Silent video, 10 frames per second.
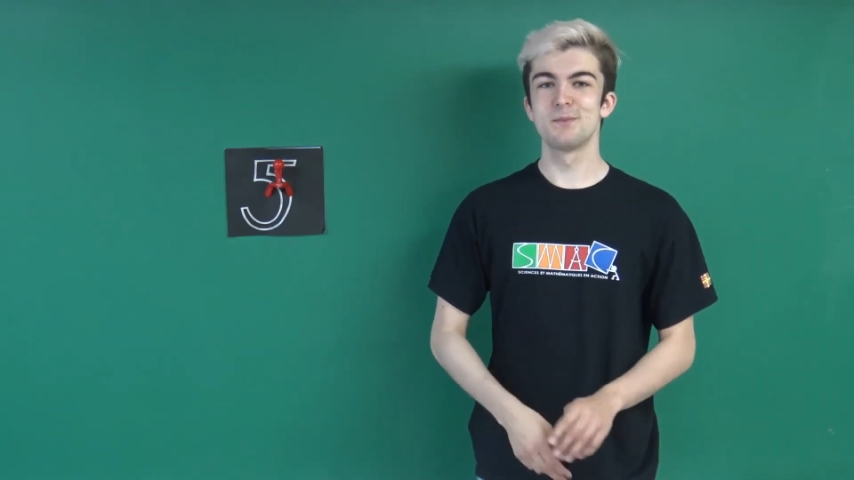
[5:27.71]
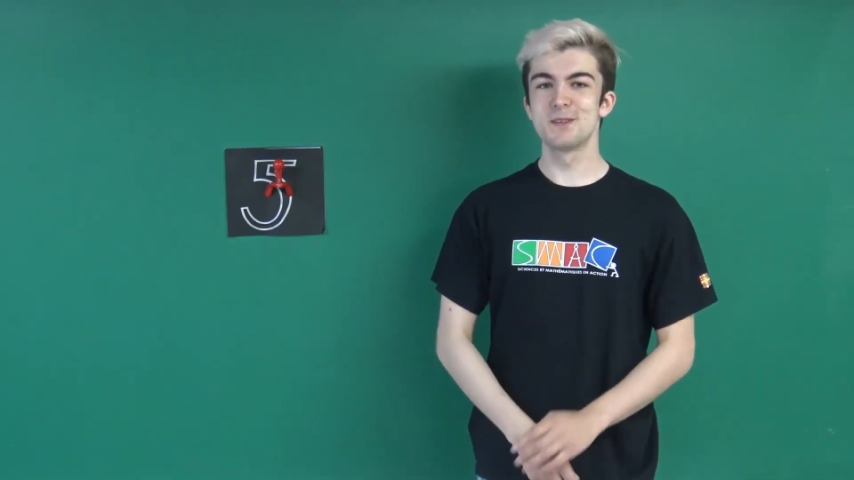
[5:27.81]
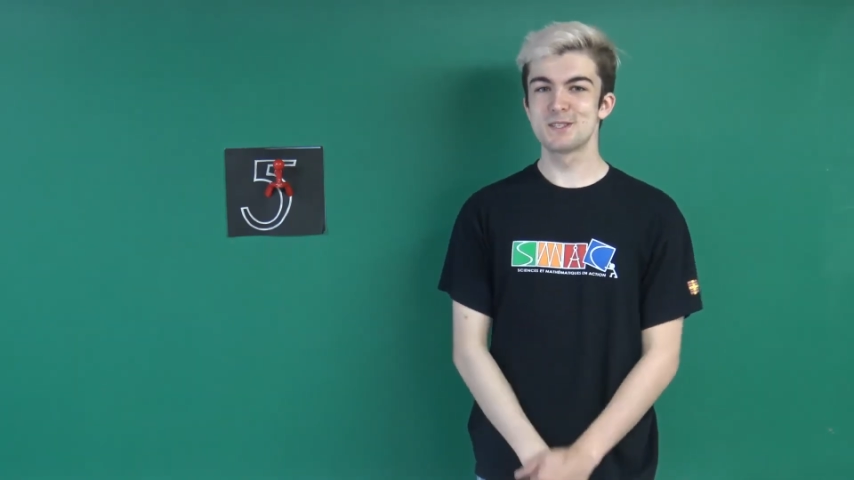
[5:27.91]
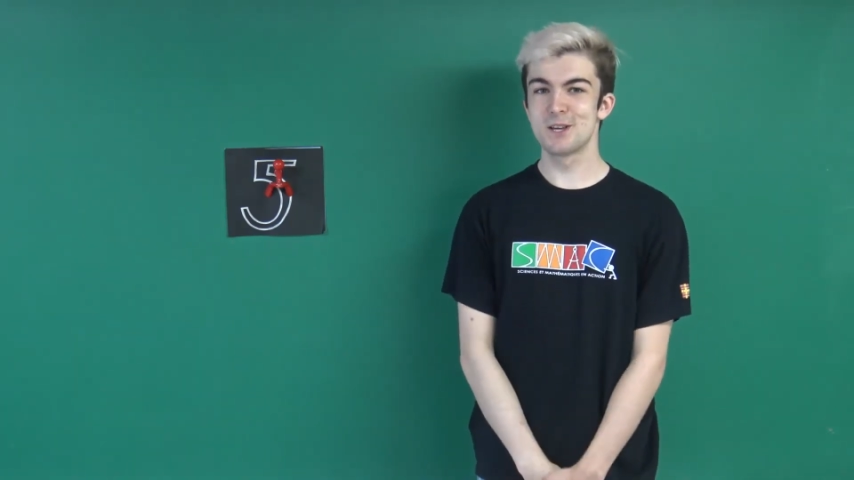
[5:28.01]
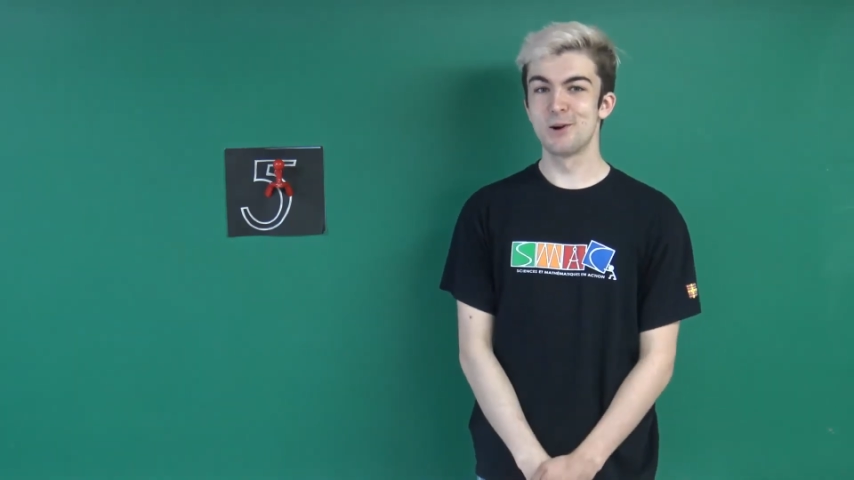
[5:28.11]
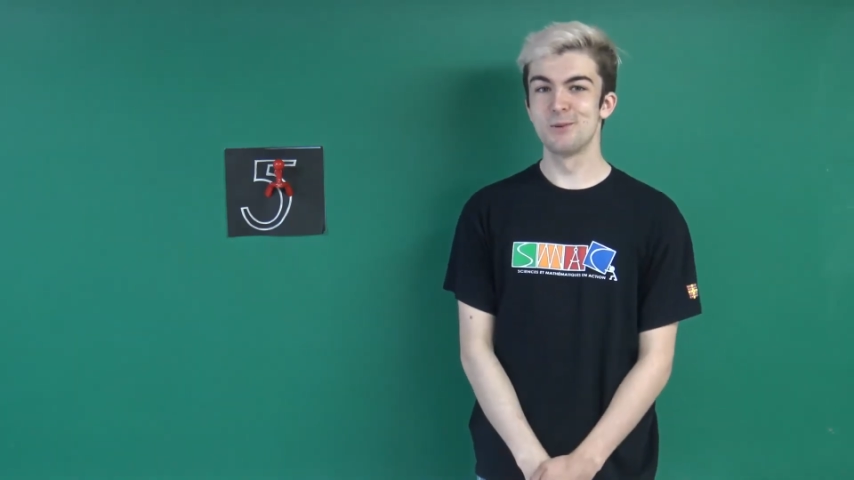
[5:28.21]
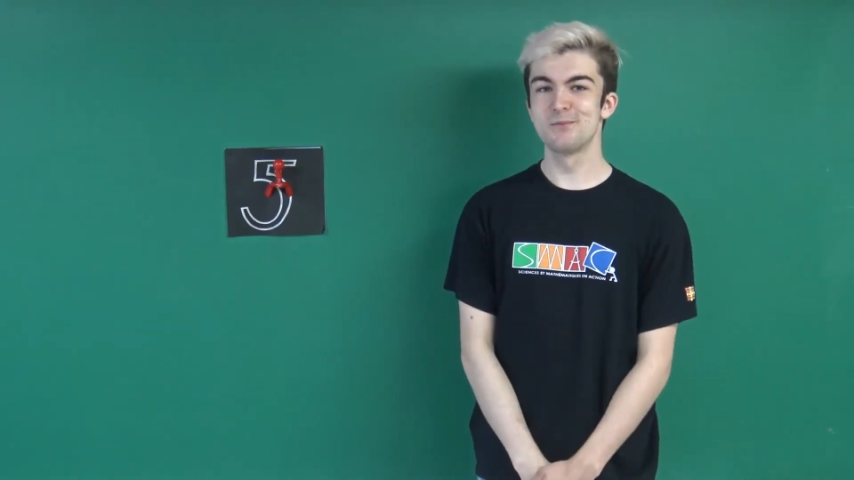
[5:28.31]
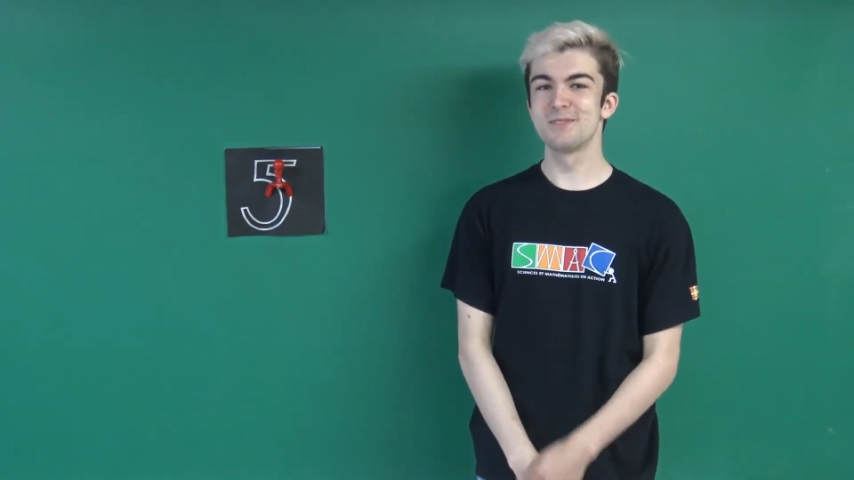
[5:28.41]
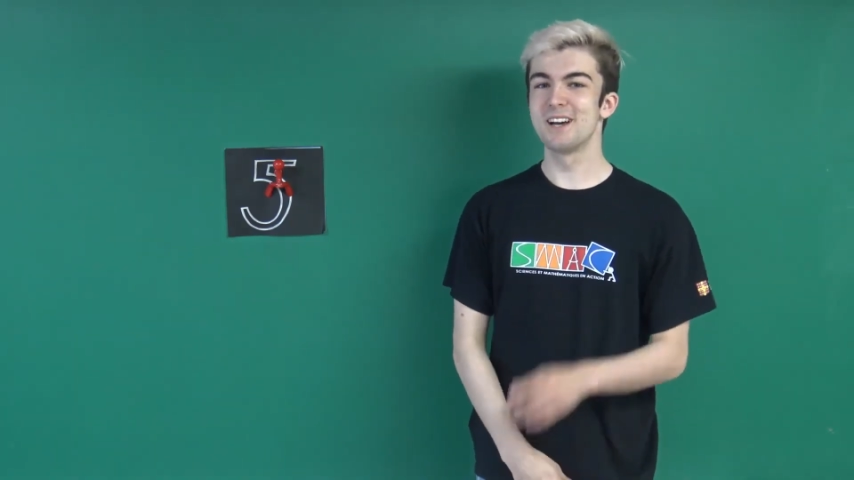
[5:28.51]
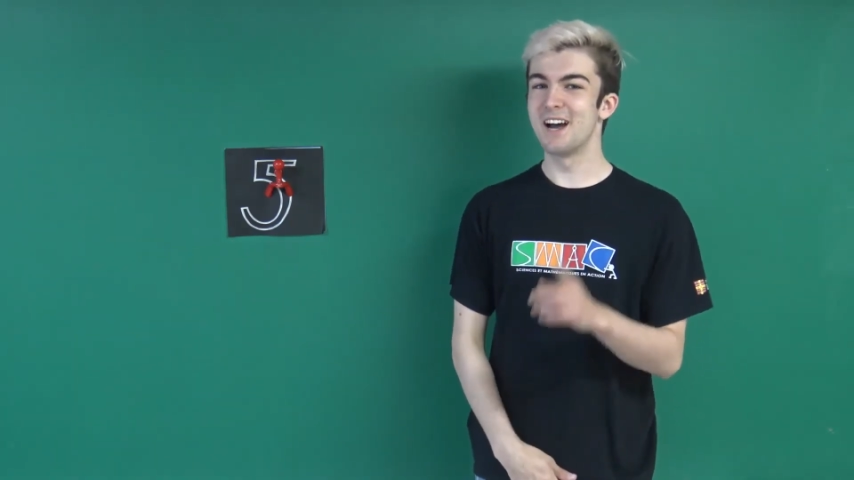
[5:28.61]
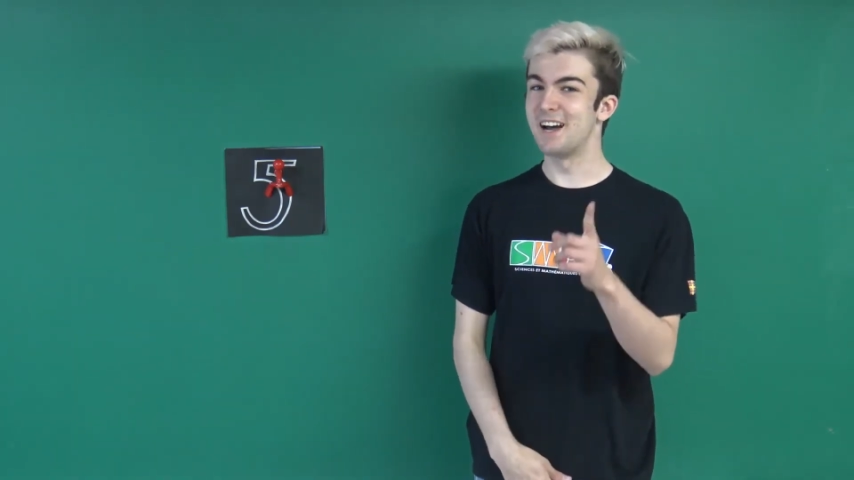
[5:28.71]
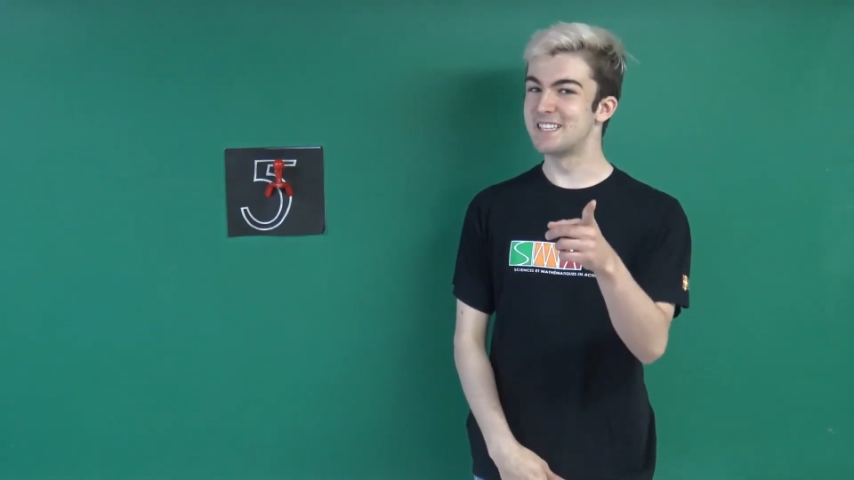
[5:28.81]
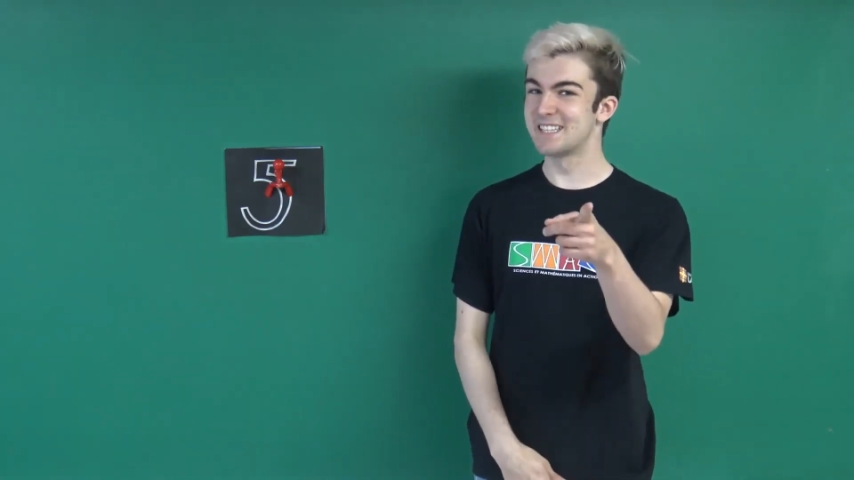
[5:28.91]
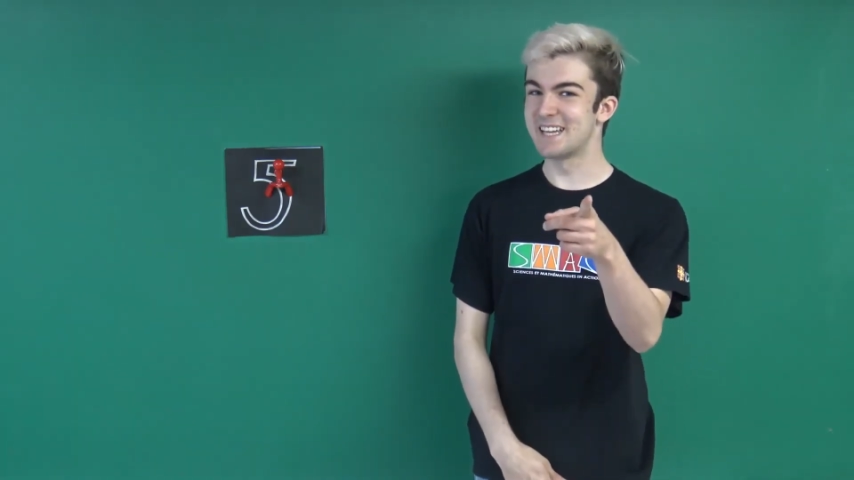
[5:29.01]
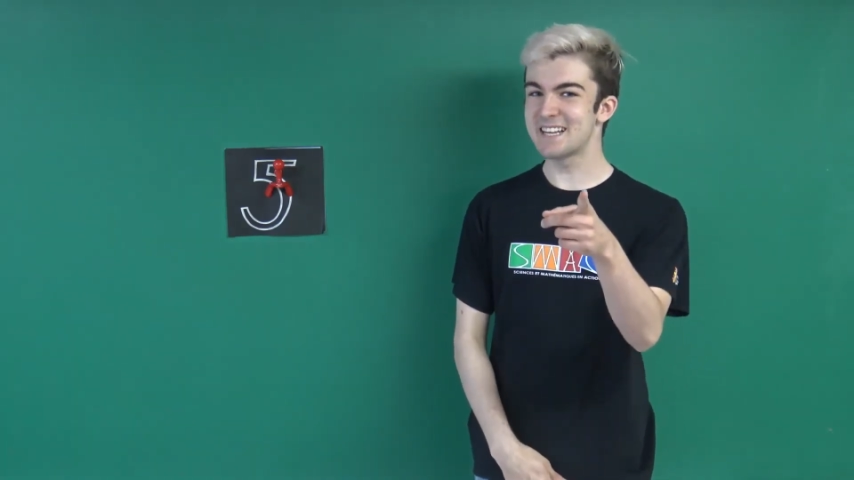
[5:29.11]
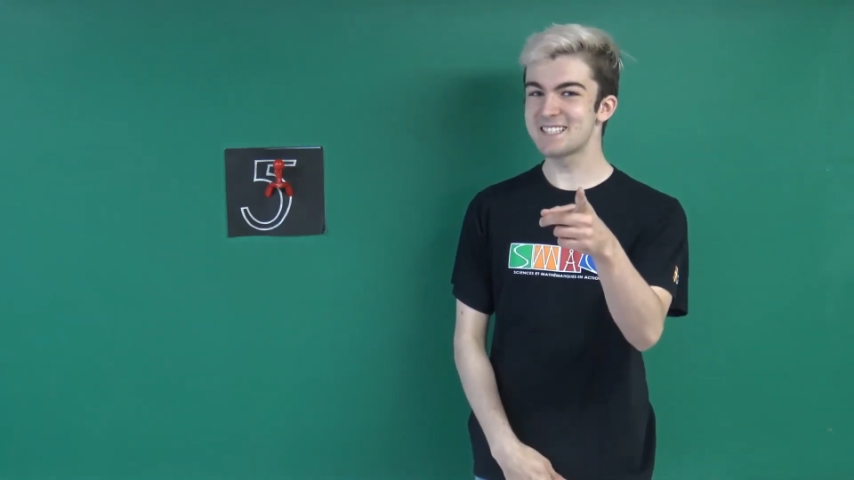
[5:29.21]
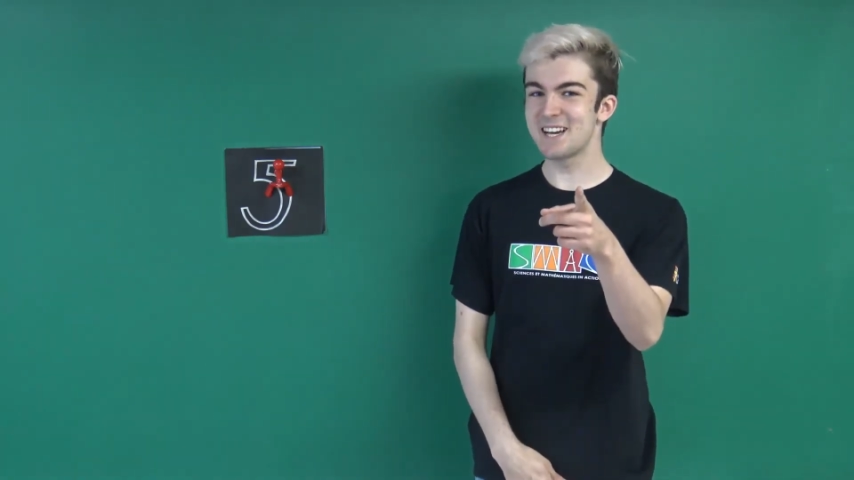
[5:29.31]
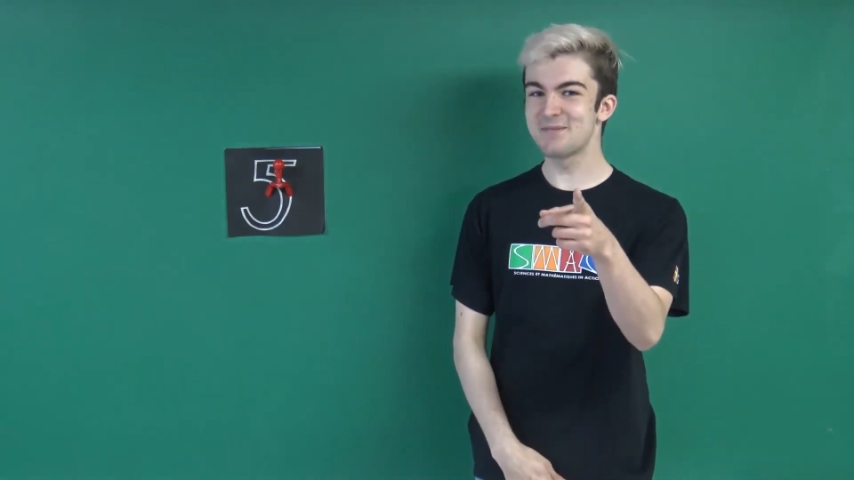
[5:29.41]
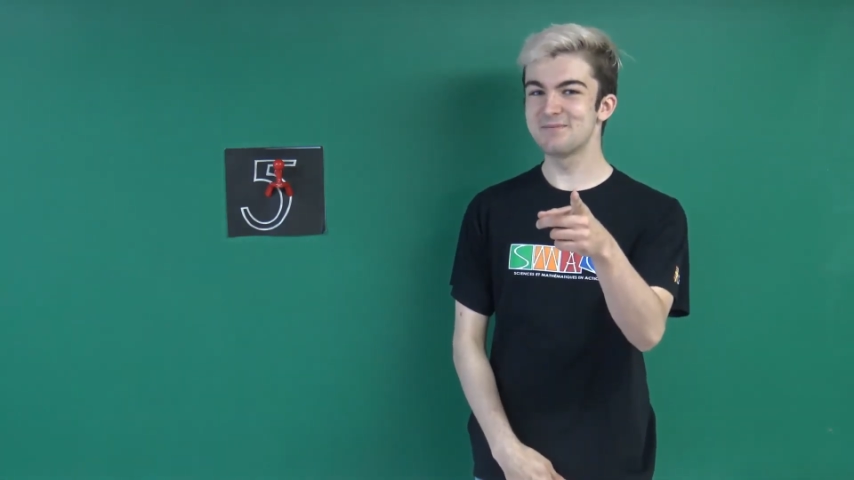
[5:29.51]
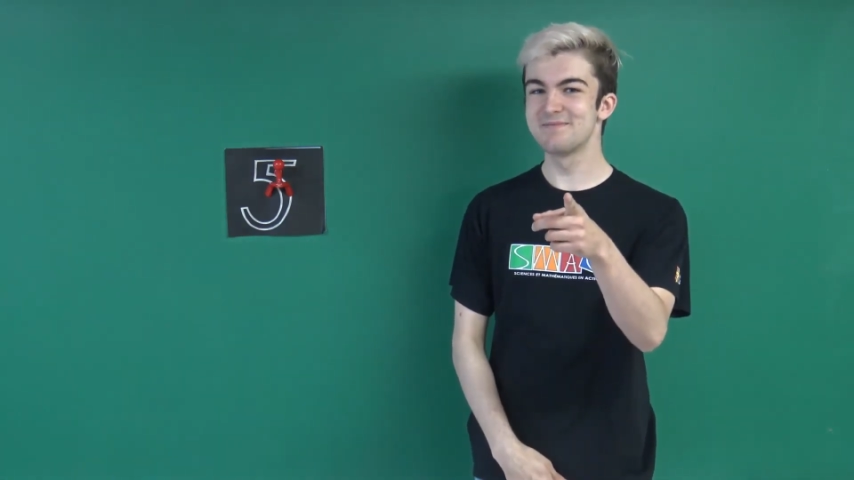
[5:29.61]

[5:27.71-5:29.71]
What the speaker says: So, until next time!